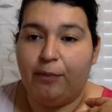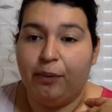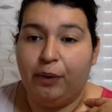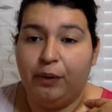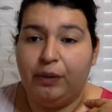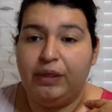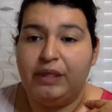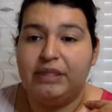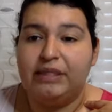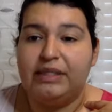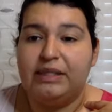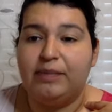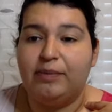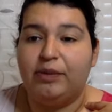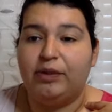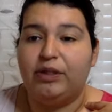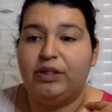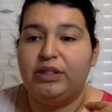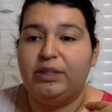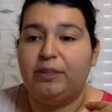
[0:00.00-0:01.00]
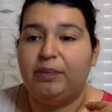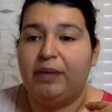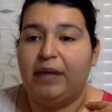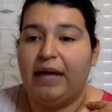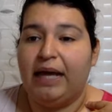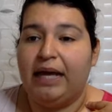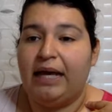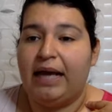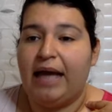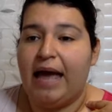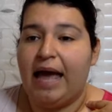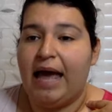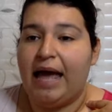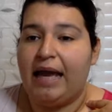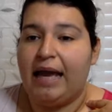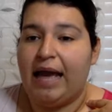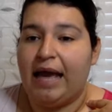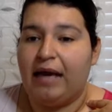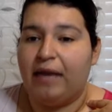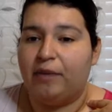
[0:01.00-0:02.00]
and protists similar to plant
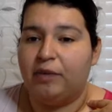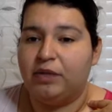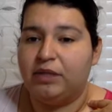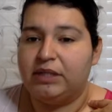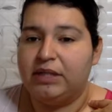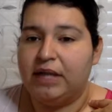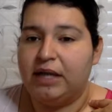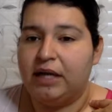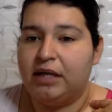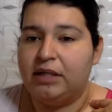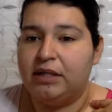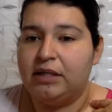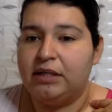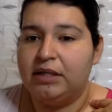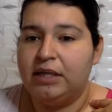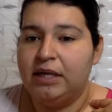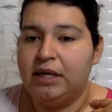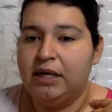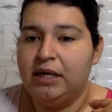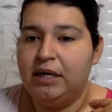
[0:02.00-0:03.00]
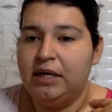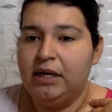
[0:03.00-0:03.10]
and animal cells?